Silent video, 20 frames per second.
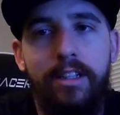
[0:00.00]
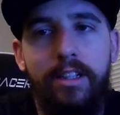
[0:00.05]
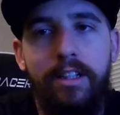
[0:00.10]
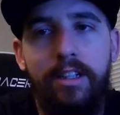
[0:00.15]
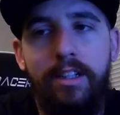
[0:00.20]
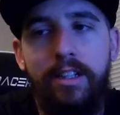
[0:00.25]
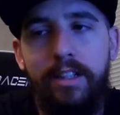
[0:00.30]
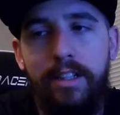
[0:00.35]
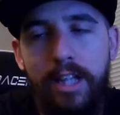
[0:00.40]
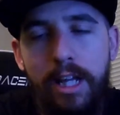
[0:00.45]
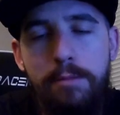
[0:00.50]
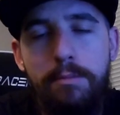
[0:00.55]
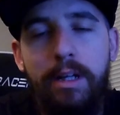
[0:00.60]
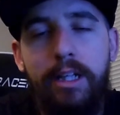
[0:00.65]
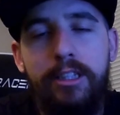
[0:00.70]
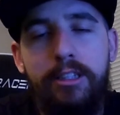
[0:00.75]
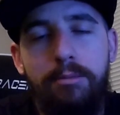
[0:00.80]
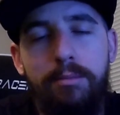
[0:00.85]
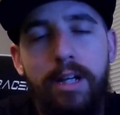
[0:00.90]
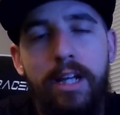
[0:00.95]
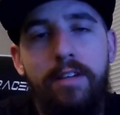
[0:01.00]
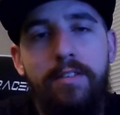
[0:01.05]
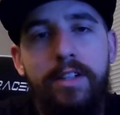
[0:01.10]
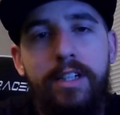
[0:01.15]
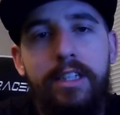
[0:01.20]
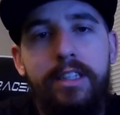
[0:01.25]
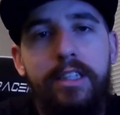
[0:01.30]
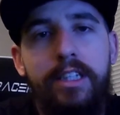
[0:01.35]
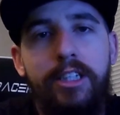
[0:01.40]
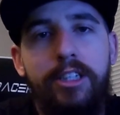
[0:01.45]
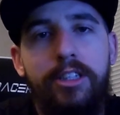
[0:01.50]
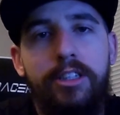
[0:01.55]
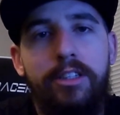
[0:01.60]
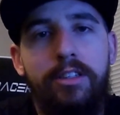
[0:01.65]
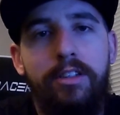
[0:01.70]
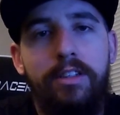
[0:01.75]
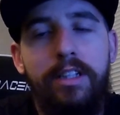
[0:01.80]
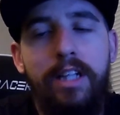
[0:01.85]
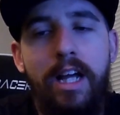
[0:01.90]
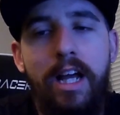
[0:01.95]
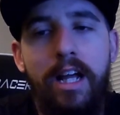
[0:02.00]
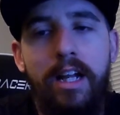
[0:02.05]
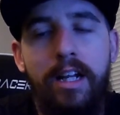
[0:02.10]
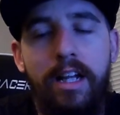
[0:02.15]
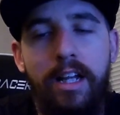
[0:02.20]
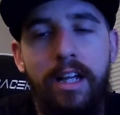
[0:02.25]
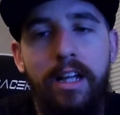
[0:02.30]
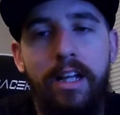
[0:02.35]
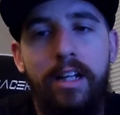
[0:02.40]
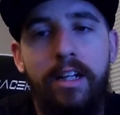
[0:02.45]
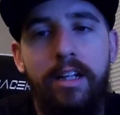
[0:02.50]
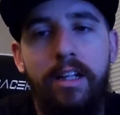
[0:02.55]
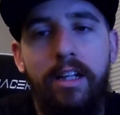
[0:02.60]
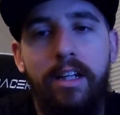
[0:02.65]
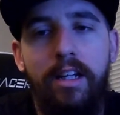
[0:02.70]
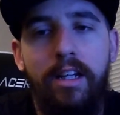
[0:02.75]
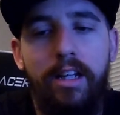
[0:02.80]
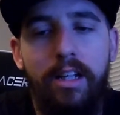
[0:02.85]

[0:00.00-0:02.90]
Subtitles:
They make some heavy decisions on that, and